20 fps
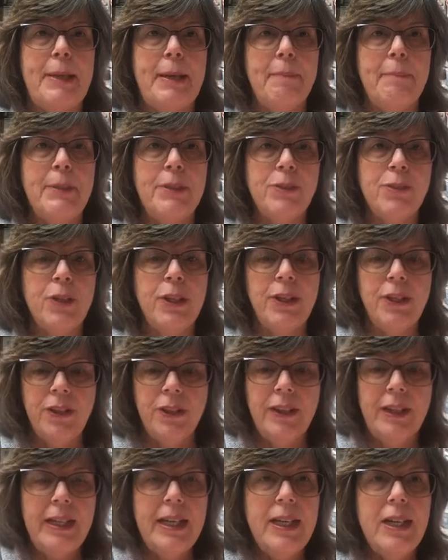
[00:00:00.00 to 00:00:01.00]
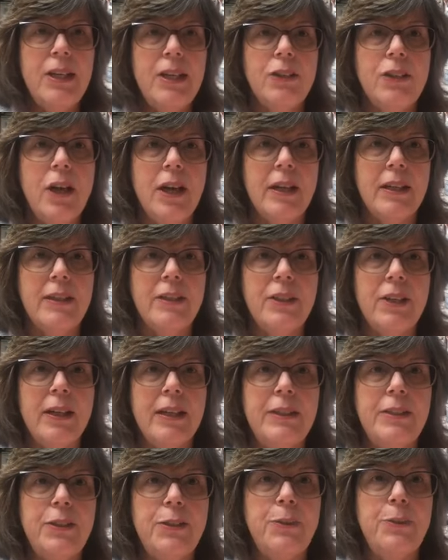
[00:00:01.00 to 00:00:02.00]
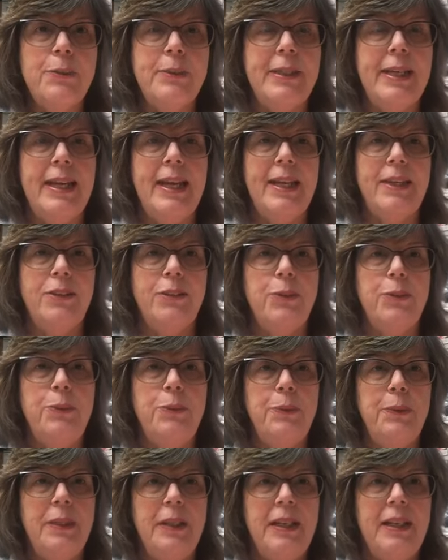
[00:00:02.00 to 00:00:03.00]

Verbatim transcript: demonstrator, talking to you on Tuesday at 2.